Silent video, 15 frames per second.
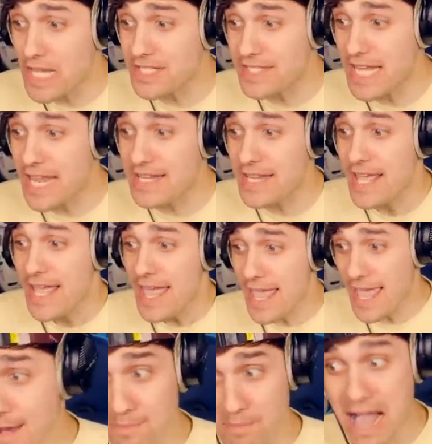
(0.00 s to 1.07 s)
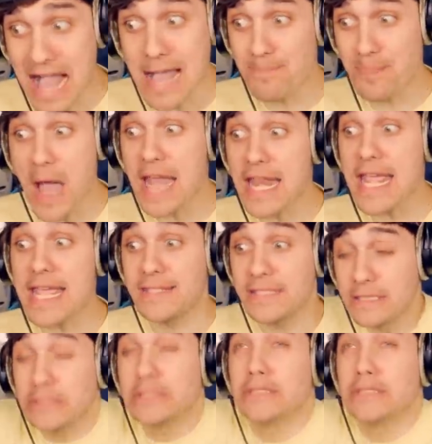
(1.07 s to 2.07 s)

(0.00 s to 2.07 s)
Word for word: place it in my body.